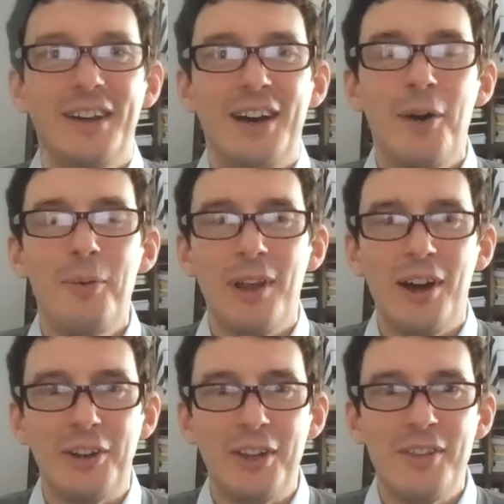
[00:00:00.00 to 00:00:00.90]
I will
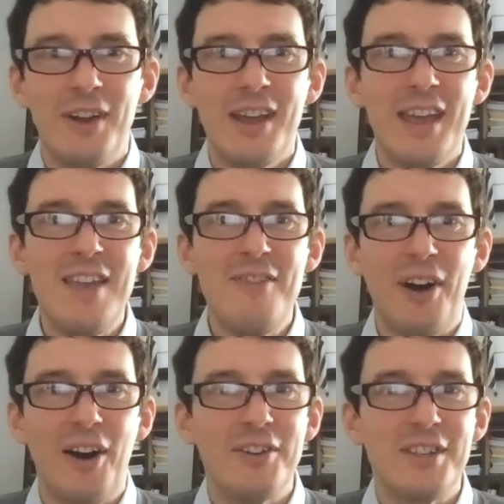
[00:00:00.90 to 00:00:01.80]
argue that
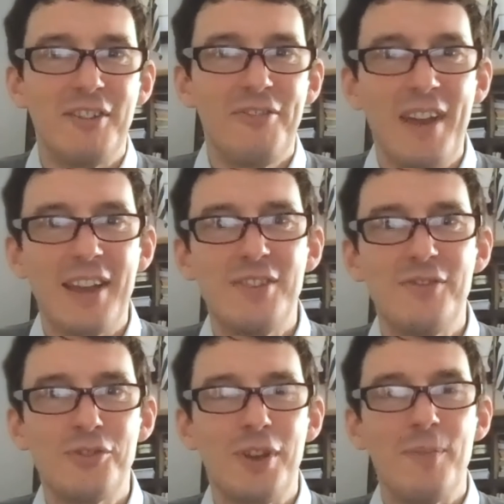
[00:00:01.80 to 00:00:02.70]
EVAR is an
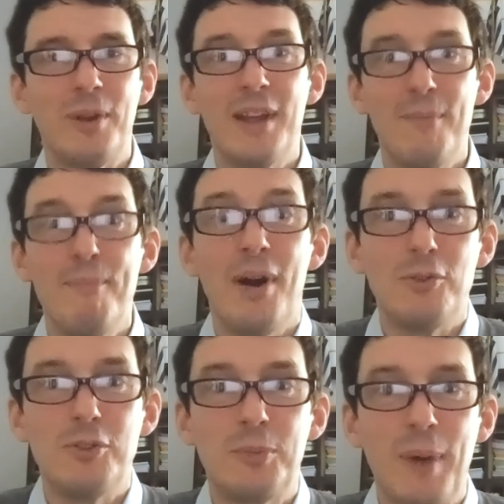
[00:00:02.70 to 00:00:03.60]
effective treatment in
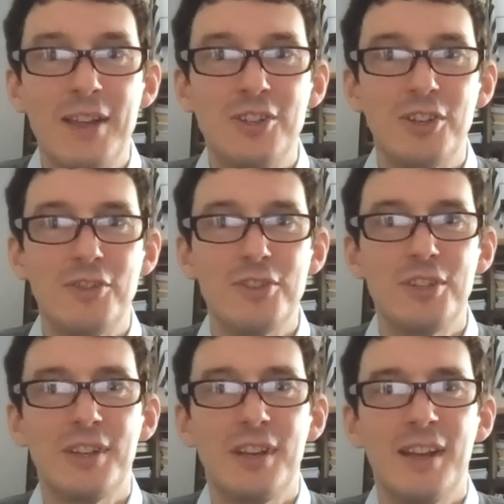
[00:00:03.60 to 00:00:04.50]
most
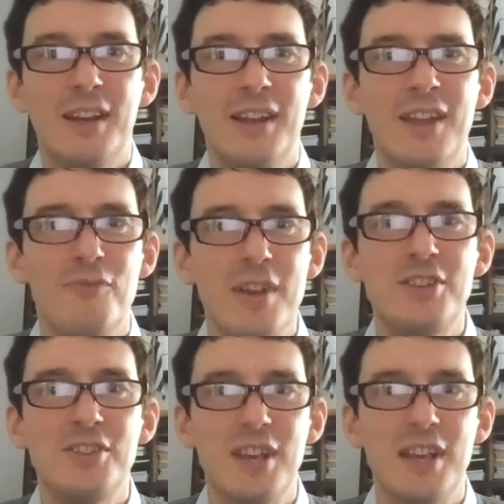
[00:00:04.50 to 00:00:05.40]
patients, and in
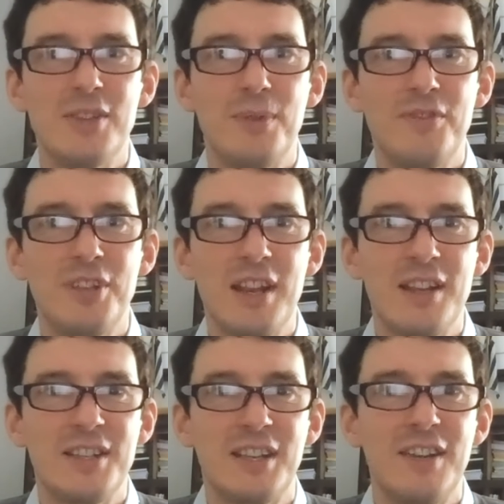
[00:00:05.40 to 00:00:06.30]
recent years we've seen
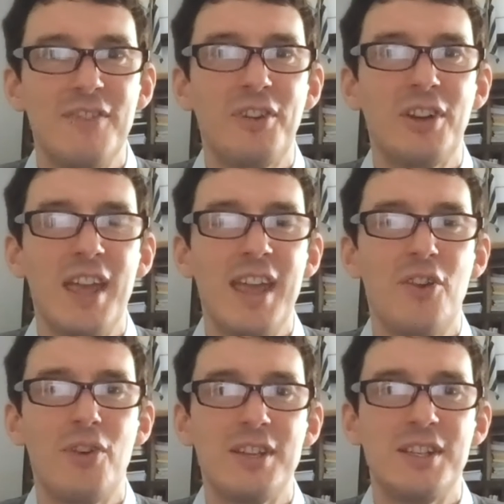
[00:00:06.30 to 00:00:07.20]
a significant
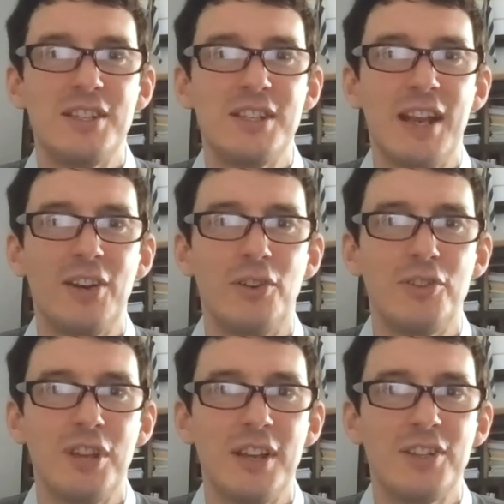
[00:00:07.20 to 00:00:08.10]
increase in
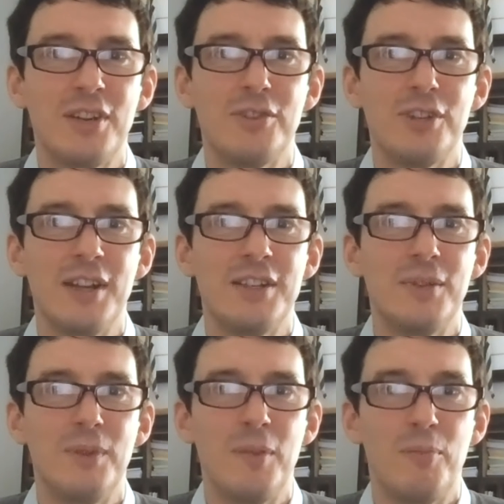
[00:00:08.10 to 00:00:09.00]
technology
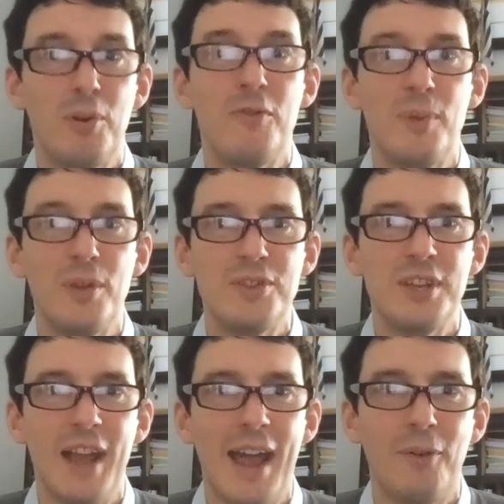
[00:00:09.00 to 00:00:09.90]
associated with improvements
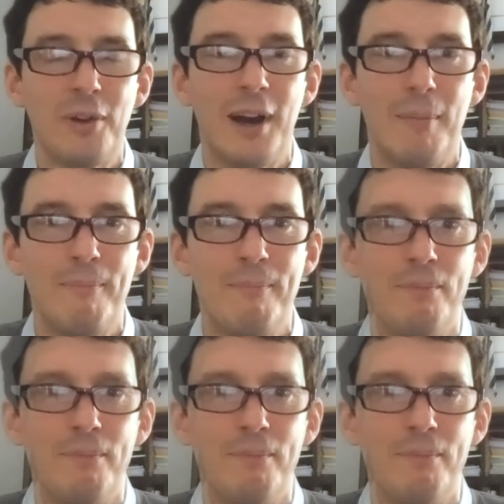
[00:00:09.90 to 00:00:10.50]
in outcome.